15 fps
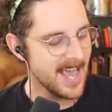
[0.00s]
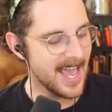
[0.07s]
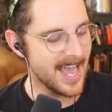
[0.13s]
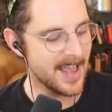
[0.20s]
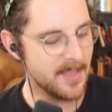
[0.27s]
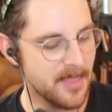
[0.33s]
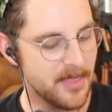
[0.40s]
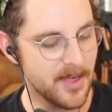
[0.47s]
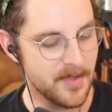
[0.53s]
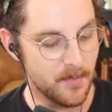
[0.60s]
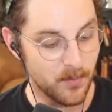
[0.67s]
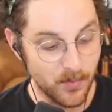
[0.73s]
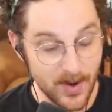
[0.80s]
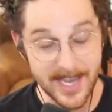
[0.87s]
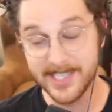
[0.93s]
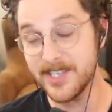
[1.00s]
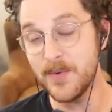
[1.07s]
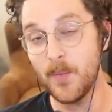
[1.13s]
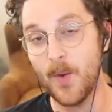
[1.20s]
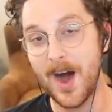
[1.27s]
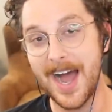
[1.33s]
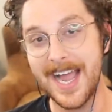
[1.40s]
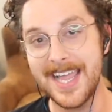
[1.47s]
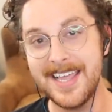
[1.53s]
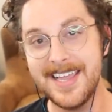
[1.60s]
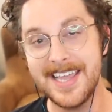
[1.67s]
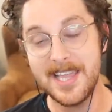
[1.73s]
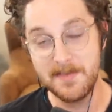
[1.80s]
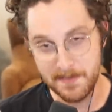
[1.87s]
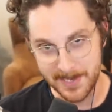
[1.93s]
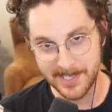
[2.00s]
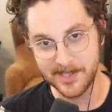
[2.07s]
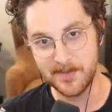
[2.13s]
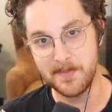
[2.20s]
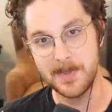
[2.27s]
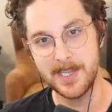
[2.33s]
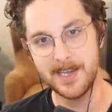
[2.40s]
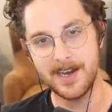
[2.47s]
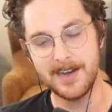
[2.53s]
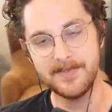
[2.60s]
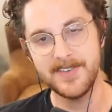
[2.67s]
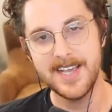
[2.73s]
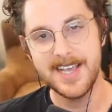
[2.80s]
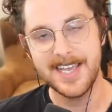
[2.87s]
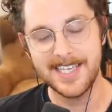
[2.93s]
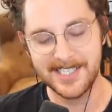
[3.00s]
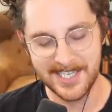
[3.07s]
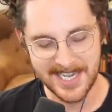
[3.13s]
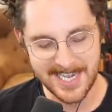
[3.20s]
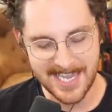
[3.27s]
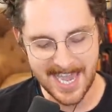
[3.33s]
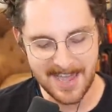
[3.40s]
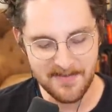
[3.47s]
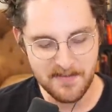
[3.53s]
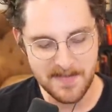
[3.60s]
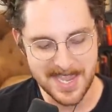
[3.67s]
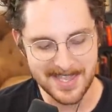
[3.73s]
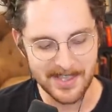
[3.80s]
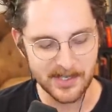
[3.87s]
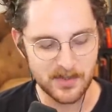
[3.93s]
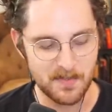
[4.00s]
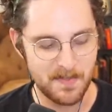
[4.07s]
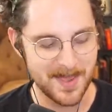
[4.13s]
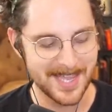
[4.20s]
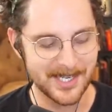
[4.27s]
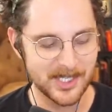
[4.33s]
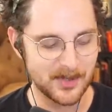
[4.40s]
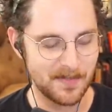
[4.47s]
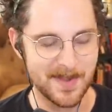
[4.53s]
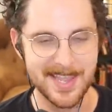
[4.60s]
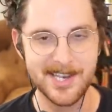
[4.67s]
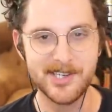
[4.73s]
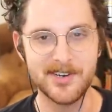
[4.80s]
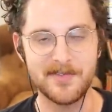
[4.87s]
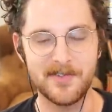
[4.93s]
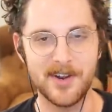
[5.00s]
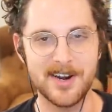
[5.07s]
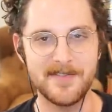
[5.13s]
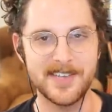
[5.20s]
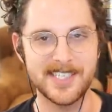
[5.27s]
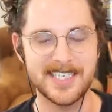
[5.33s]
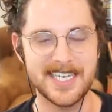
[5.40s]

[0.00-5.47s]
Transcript: And the reason why he pissed me off is he gave me this big speech in front of his